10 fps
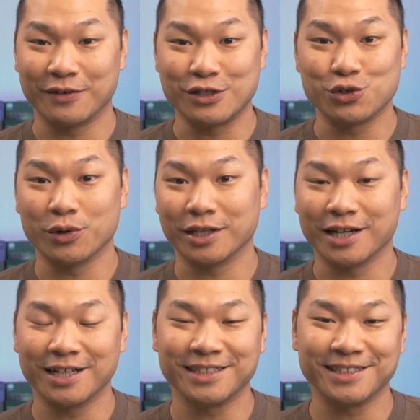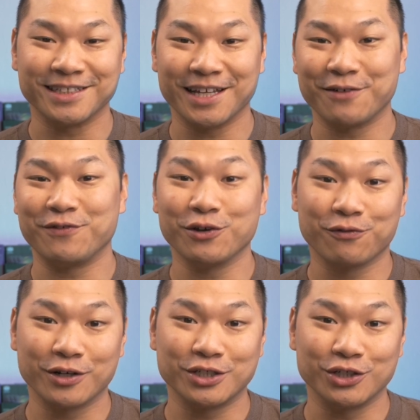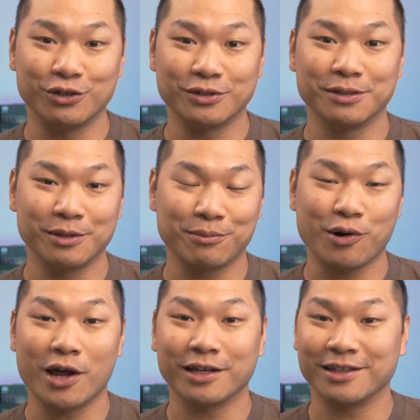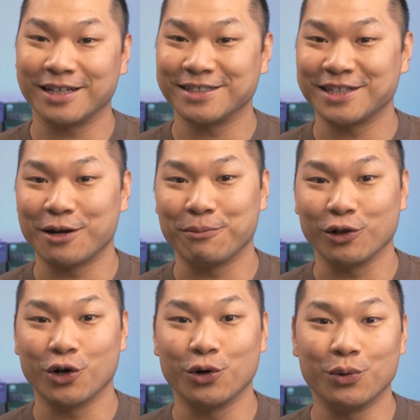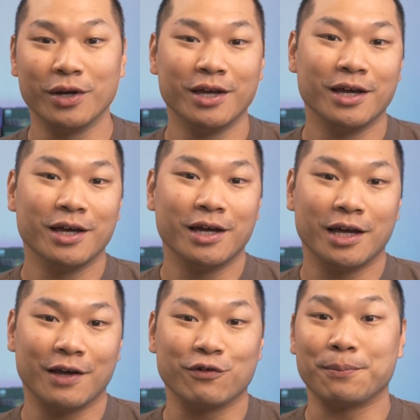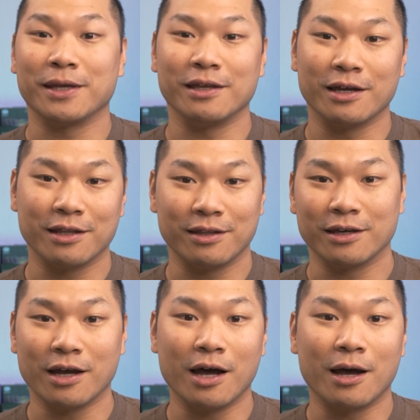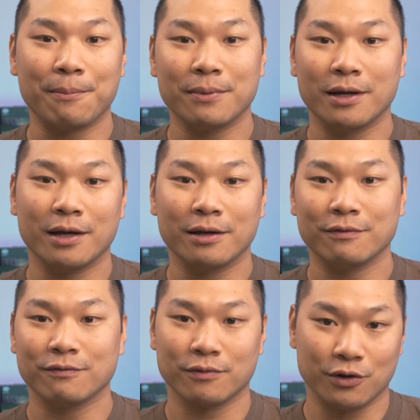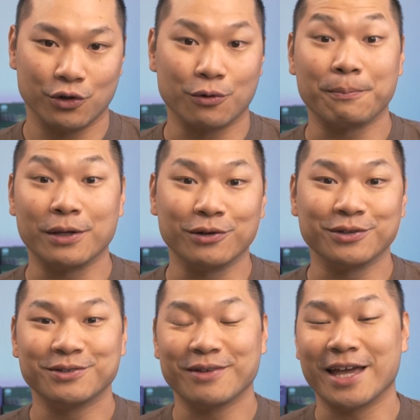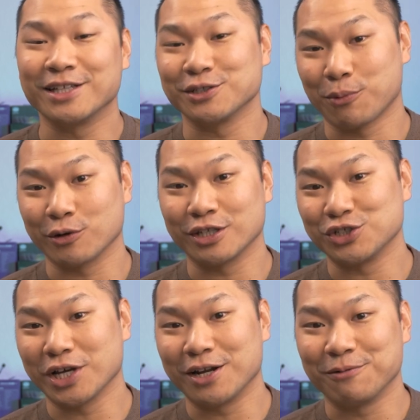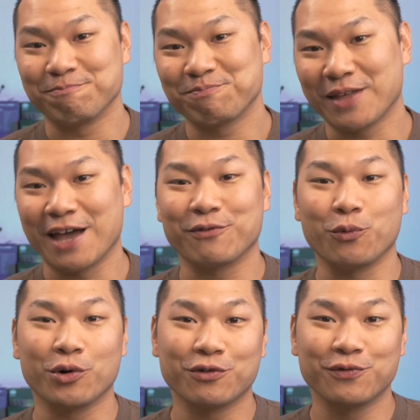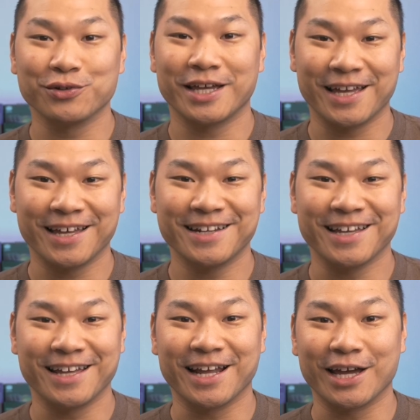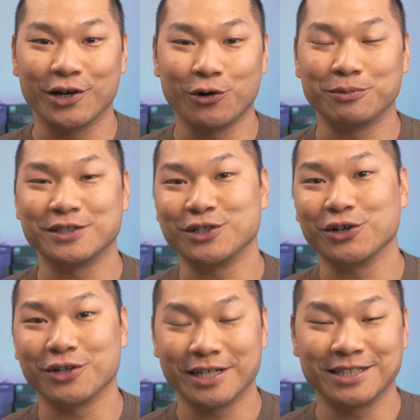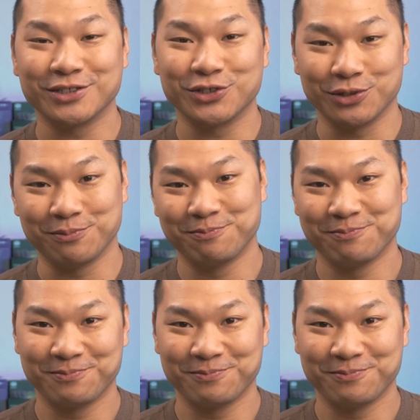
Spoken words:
enjoy the content today, and feel free to use some of the product links down below if you're picking anything up for your build, and support the channel. Have a wonderful day ahead, and I hope to see all you again soon.